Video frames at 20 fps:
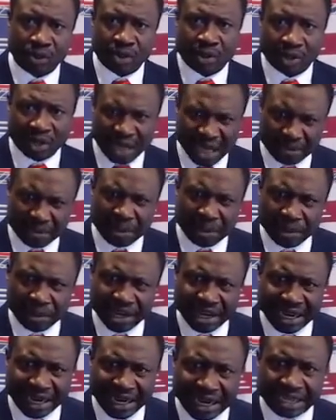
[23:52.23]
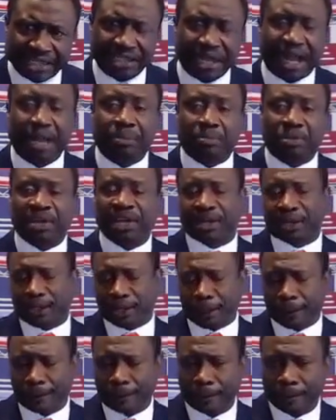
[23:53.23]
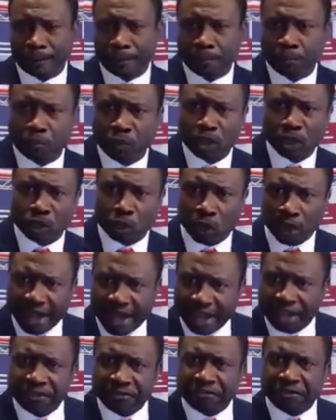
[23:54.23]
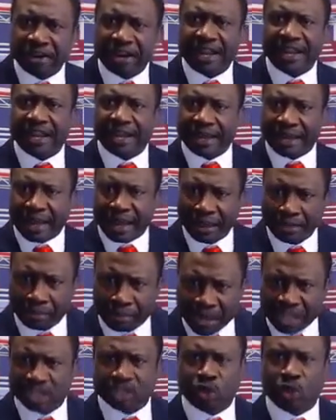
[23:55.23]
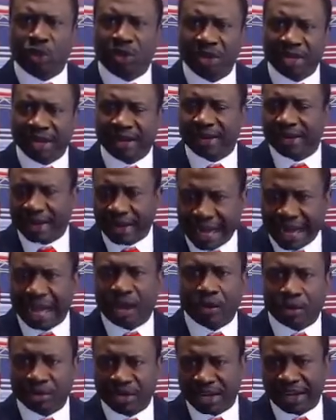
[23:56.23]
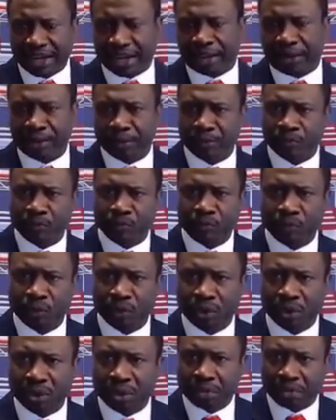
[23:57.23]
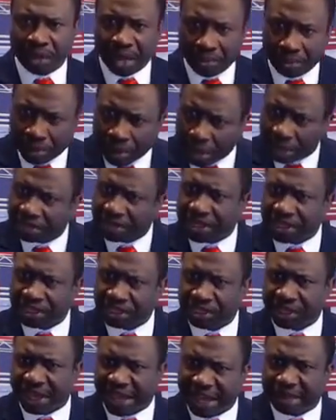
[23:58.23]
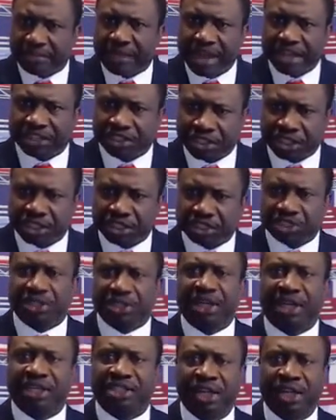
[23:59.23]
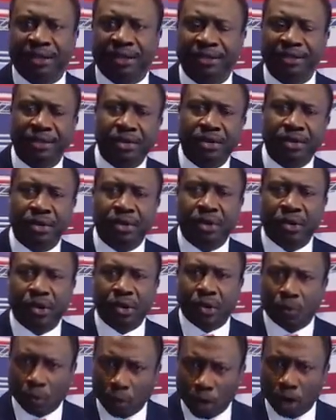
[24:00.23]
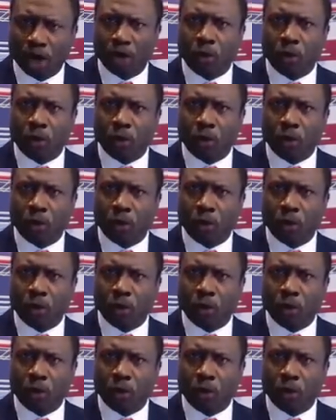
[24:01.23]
Let me make the last appeal to every Ambazonian out there. My brothers and my sisters, what